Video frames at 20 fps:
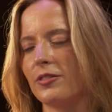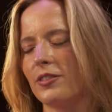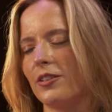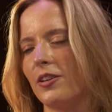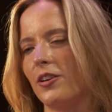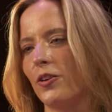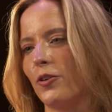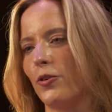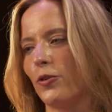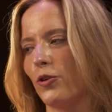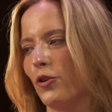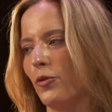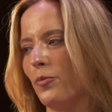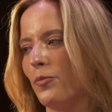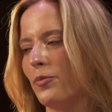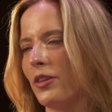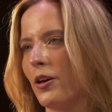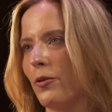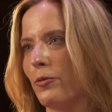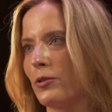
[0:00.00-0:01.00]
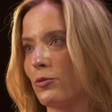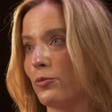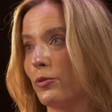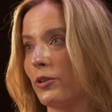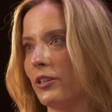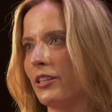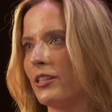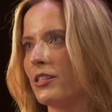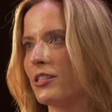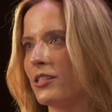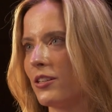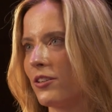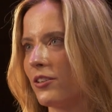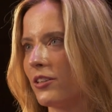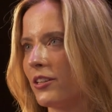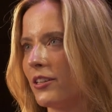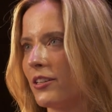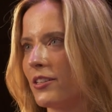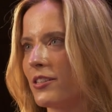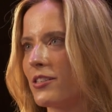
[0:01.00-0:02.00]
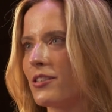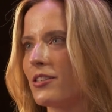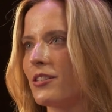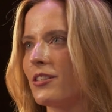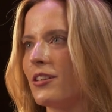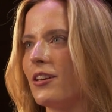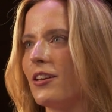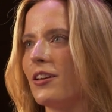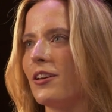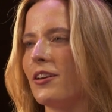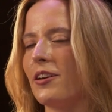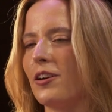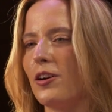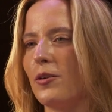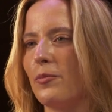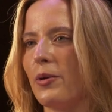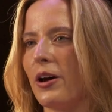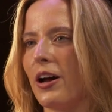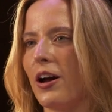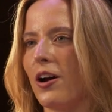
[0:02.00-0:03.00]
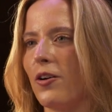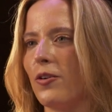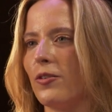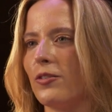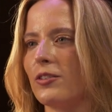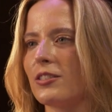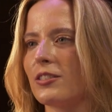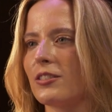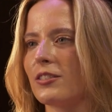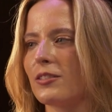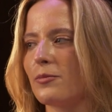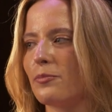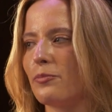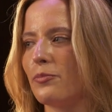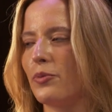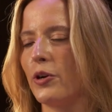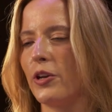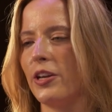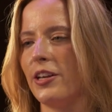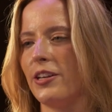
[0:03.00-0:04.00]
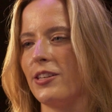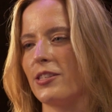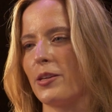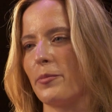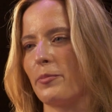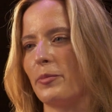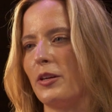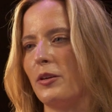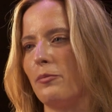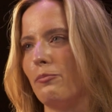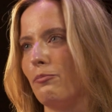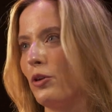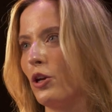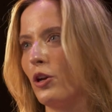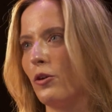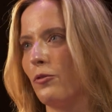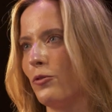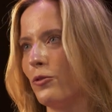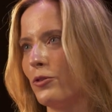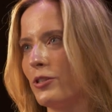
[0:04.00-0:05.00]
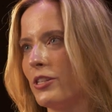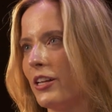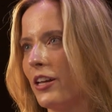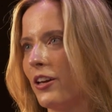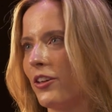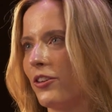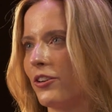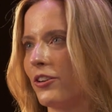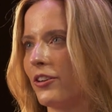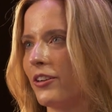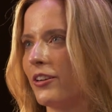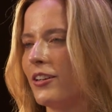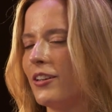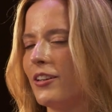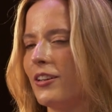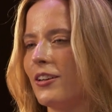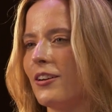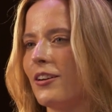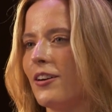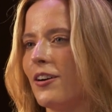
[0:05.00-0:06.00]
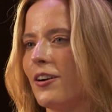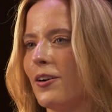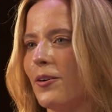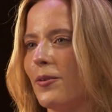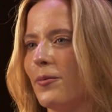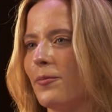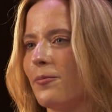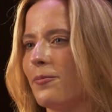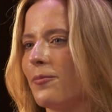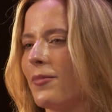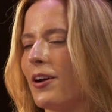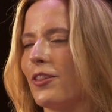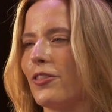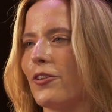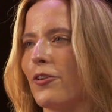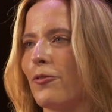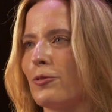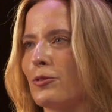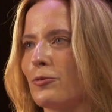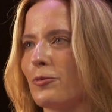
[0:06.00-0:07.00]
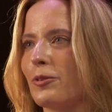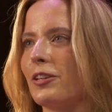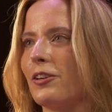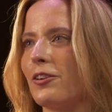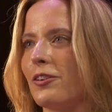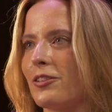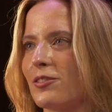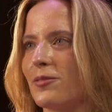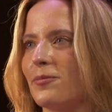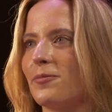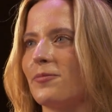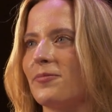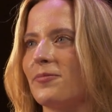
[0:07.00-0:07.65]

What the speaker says: a group that was really serious about putting something beautiful together. I thought was really awesome.